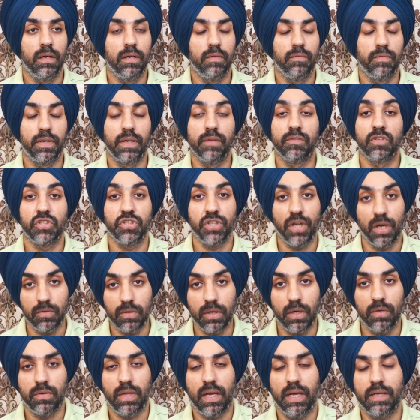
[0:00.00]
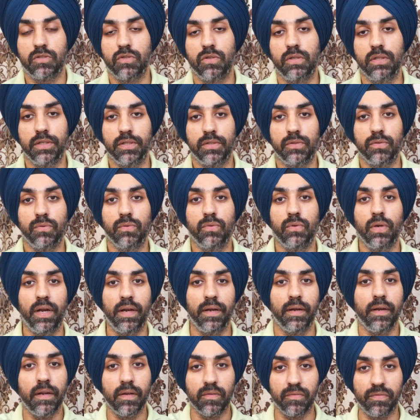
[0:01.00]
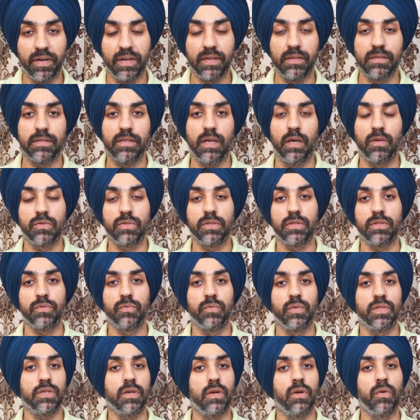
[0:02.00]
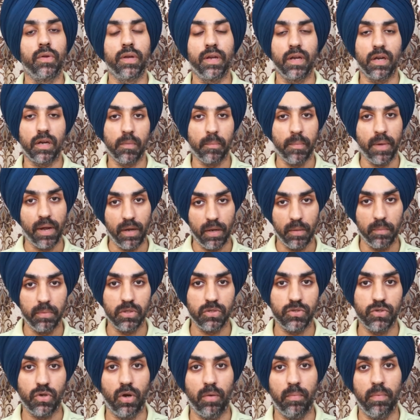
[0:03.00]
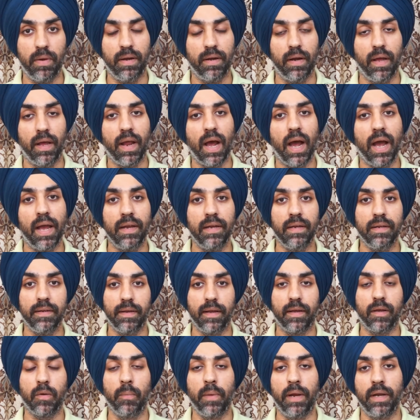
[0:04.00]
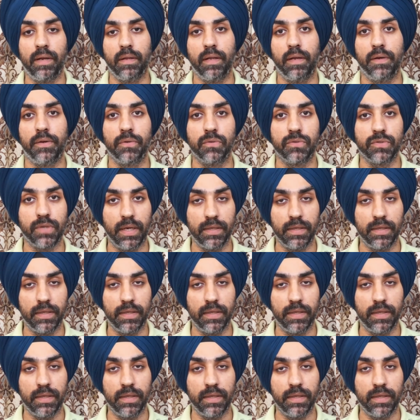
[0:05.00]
give a shout out actually to Indian fragrance houses which are doing a commendable job, and I highly recommend that you try